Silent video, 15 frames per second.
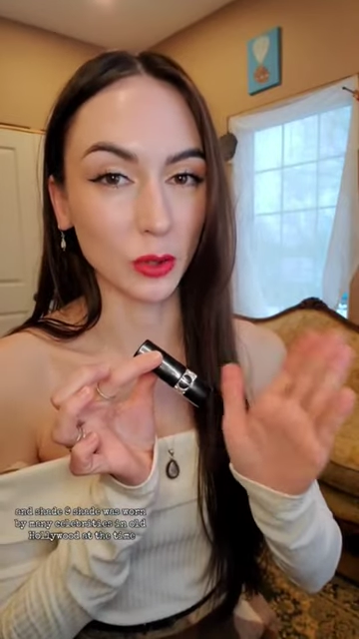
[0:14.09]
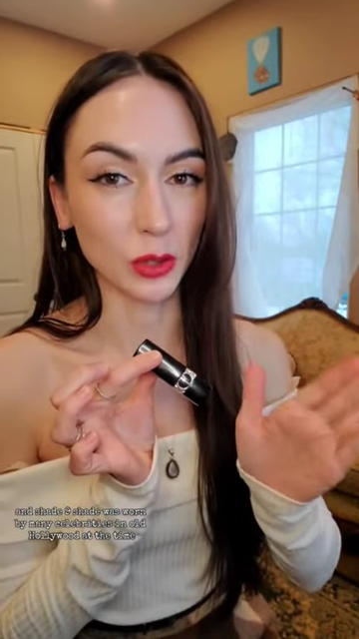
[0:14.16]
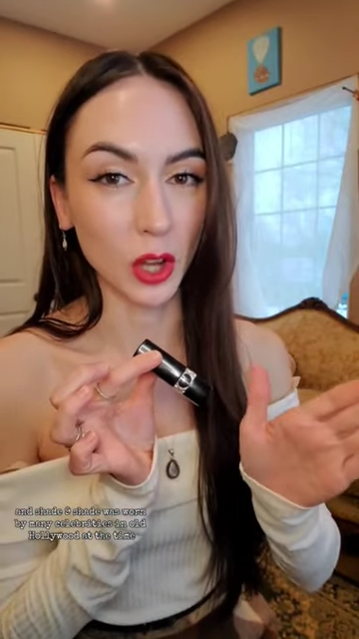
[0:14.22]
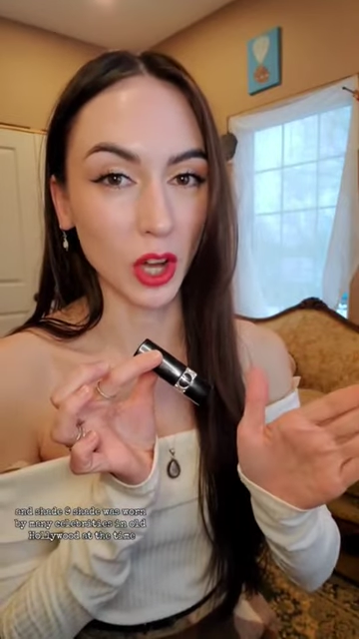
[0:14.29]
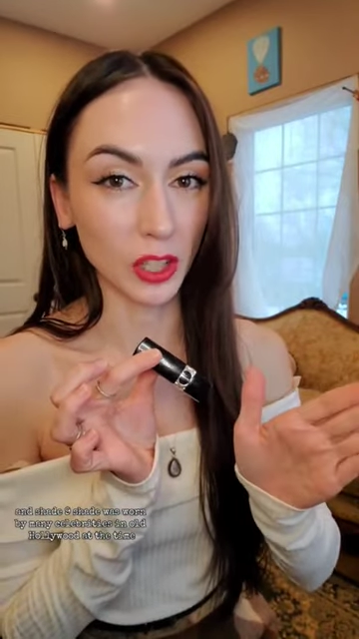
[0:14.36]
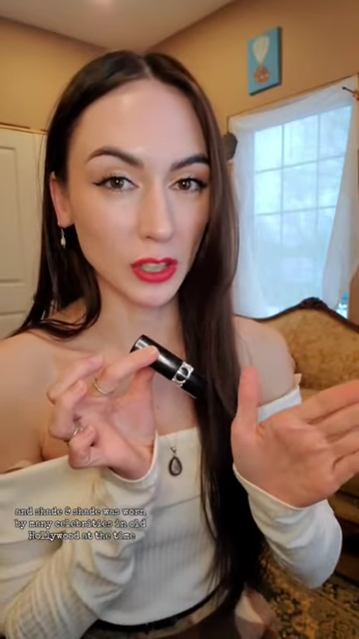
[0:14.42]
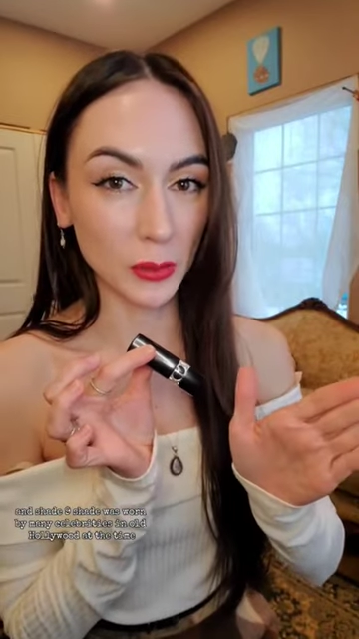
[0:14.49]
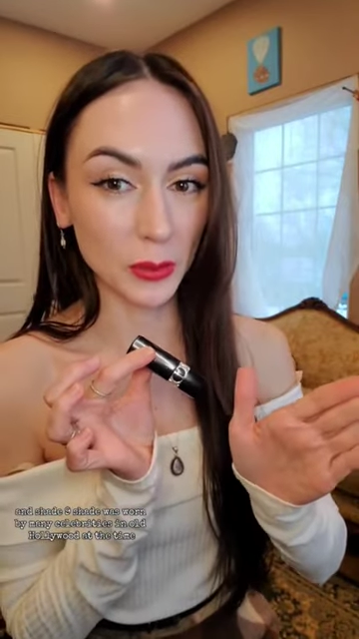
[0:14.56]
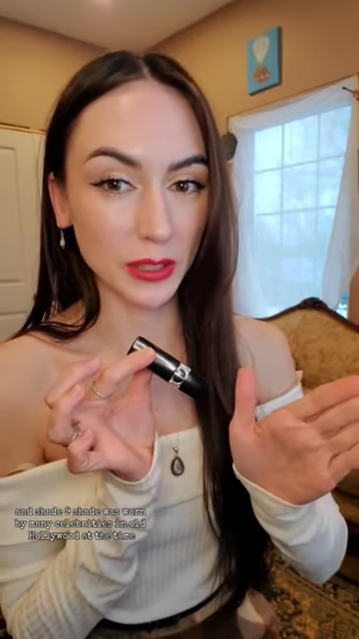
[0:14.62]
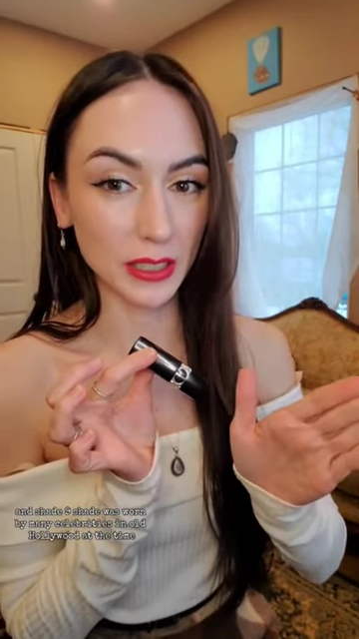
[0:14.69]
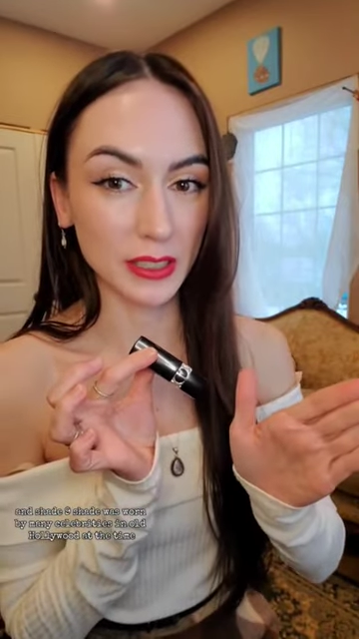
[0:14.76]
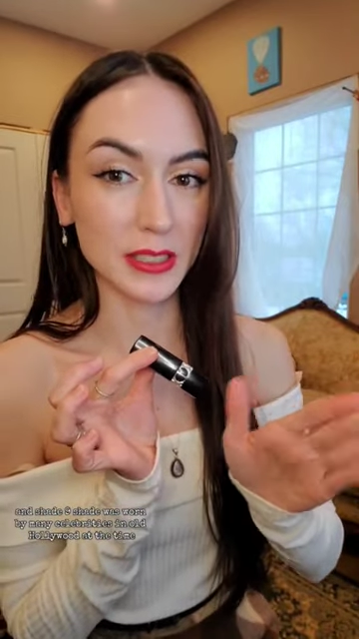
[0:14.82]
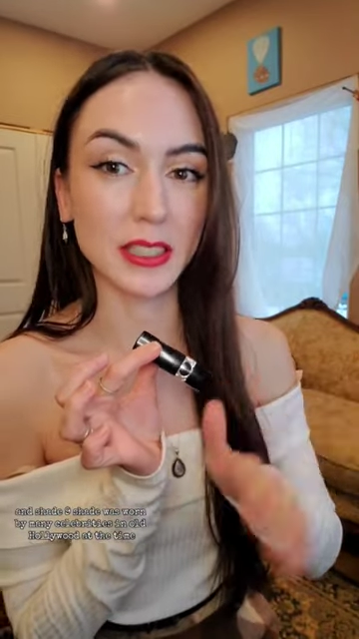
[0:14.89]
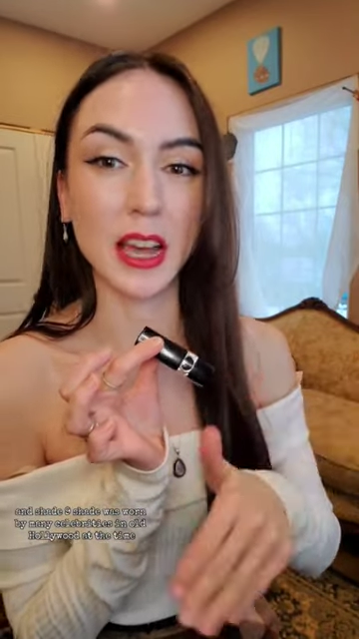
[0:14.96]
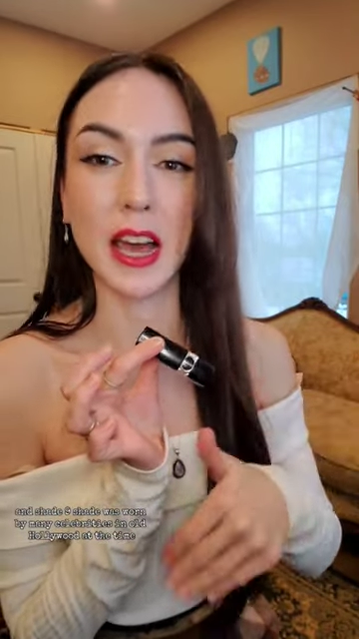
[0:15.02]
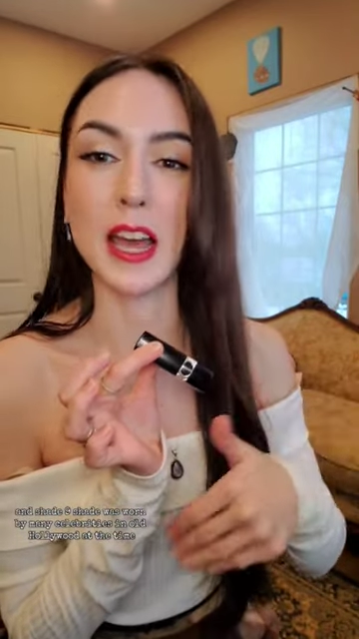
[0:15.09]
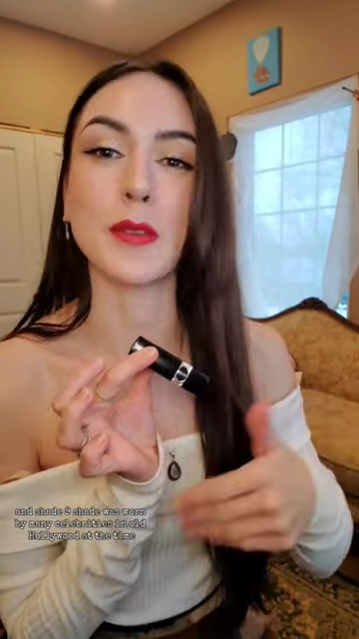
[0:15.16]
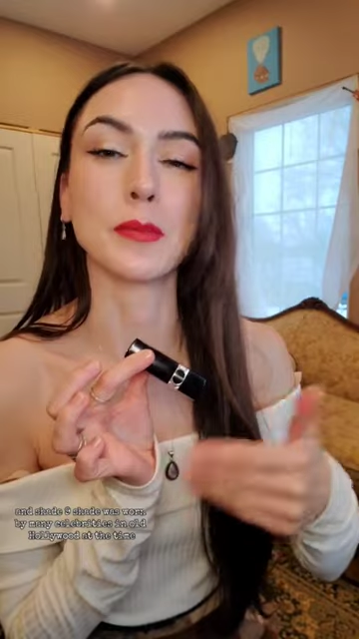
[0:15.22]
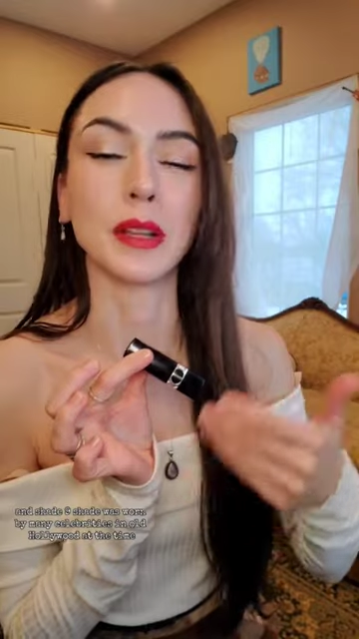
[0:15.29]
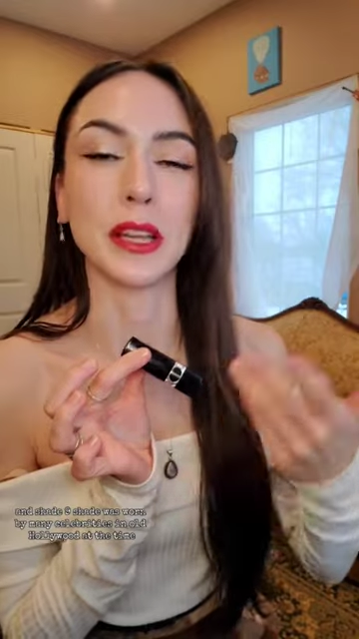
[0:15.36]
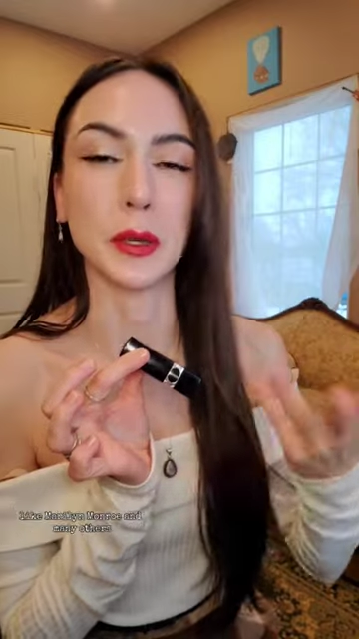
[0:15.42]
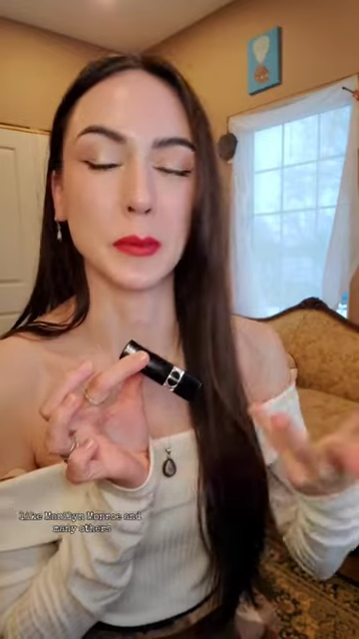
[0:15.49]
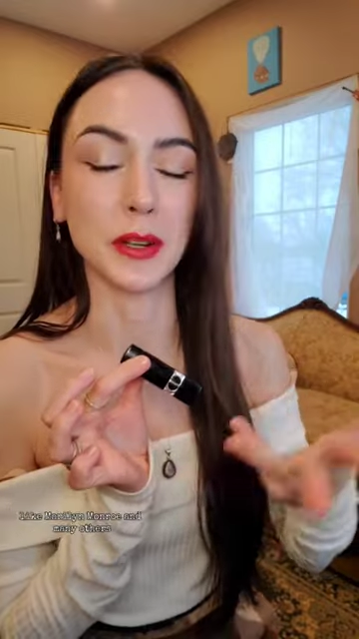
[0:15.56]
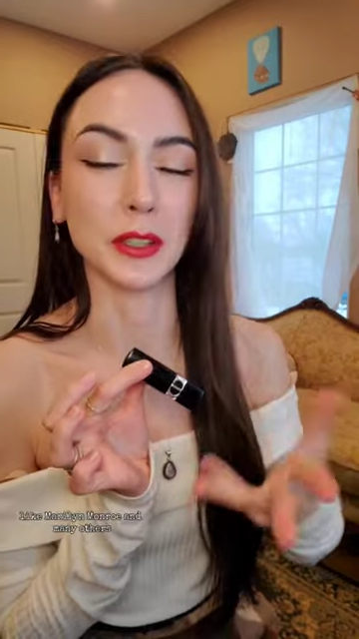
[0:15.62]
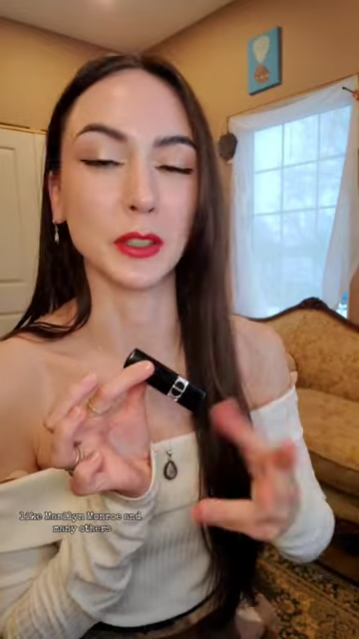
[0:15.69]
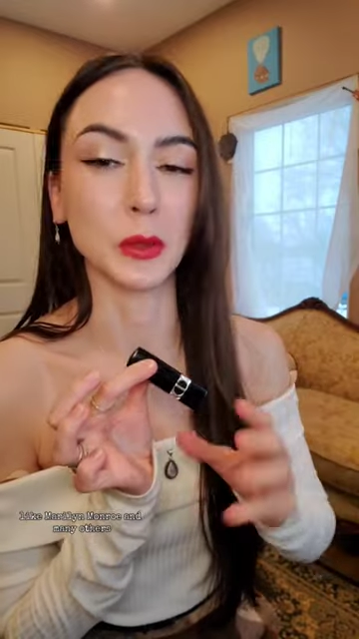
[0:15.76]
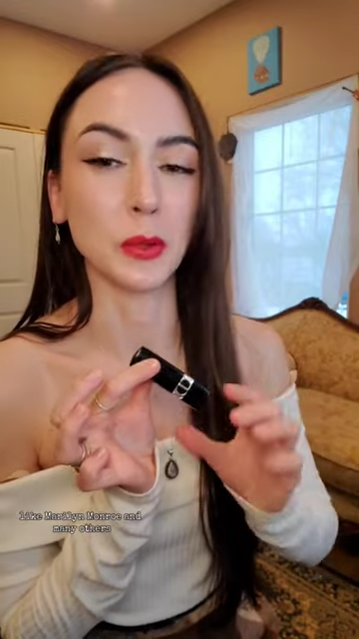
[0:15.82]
in old Hollywood at the time like